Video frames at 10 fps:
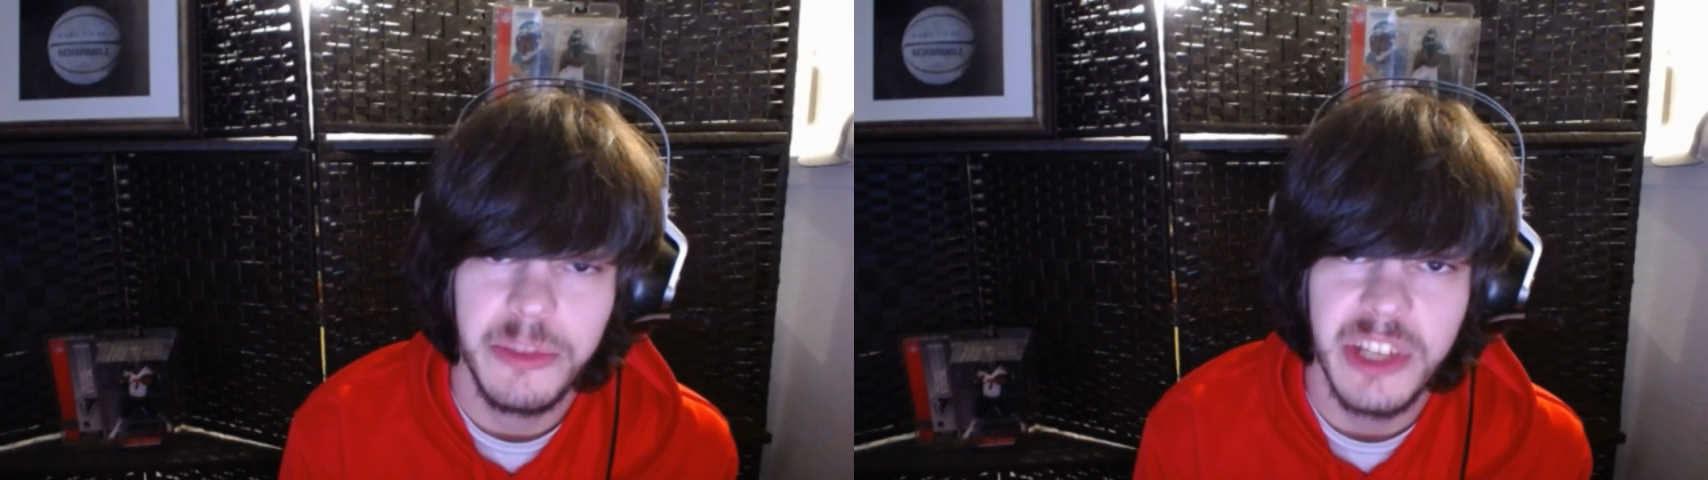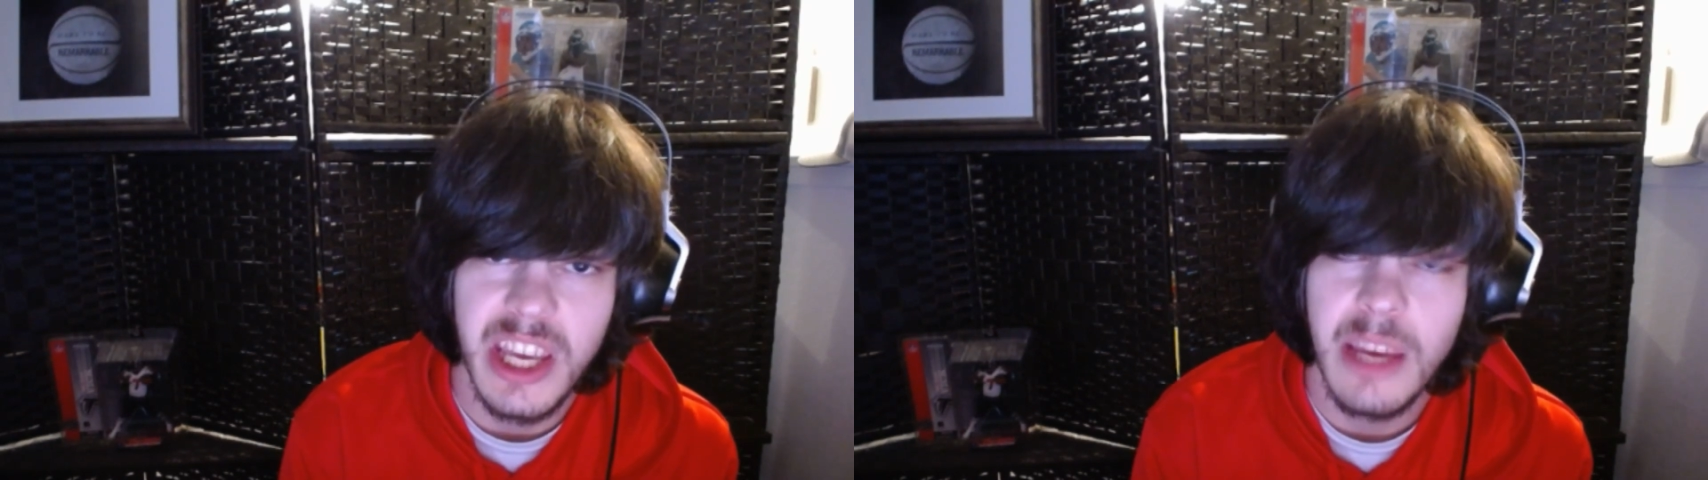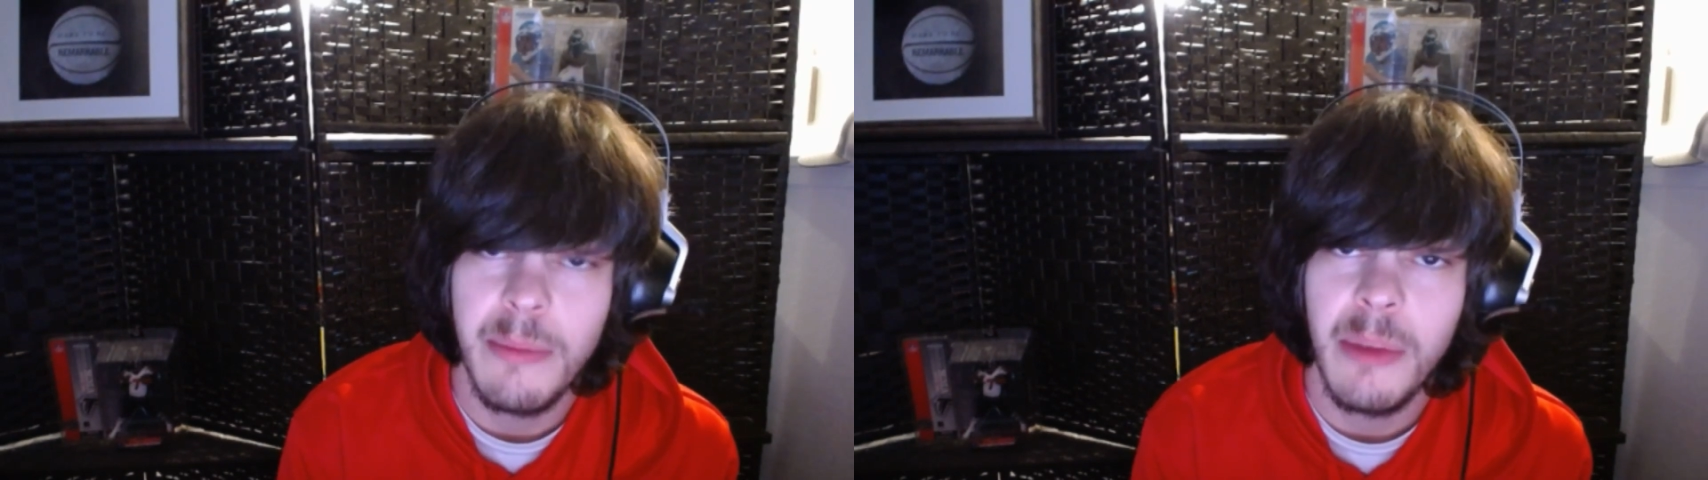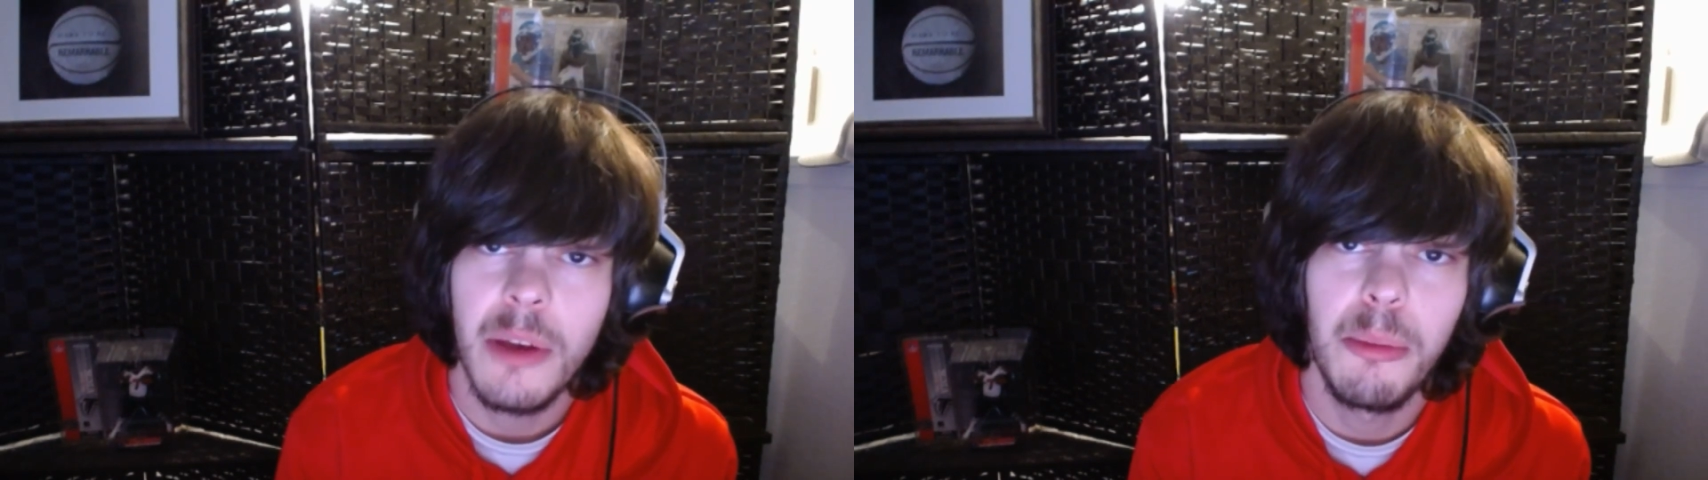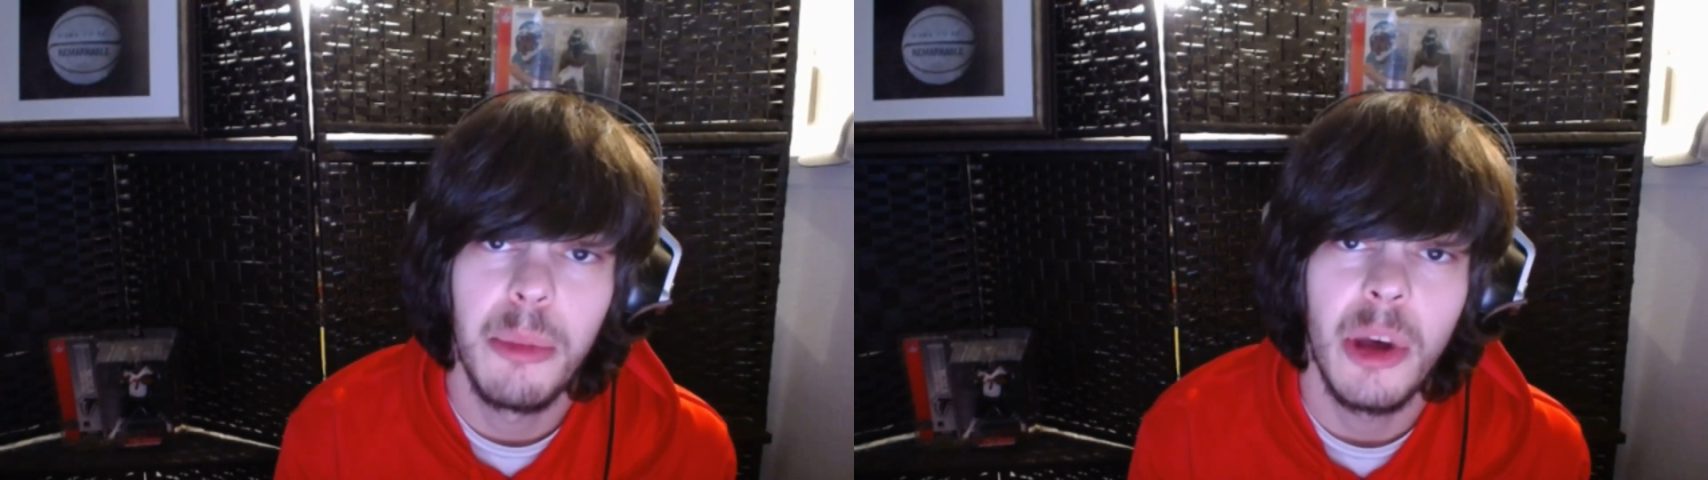team,
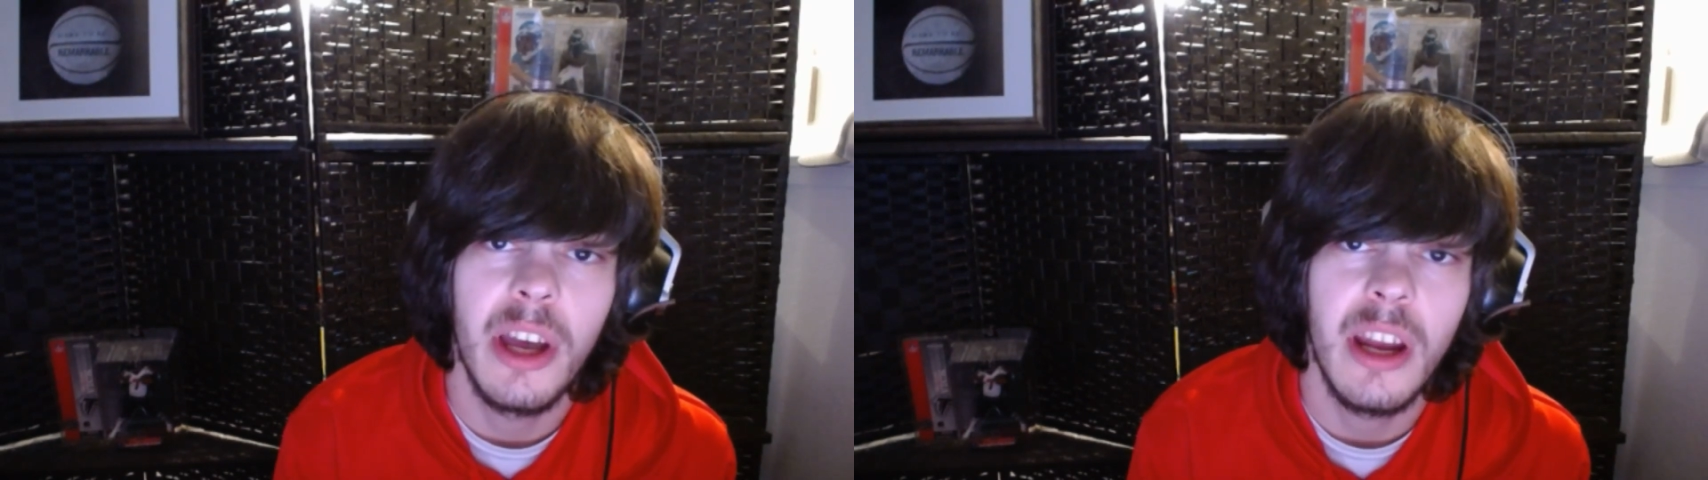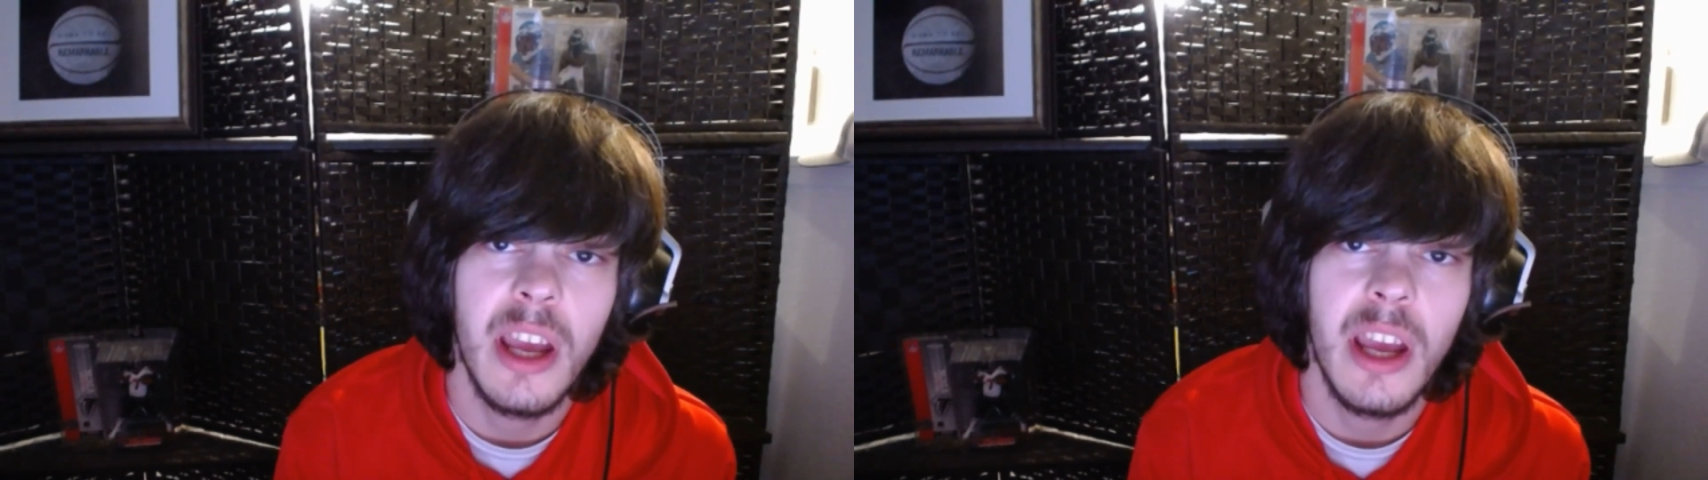but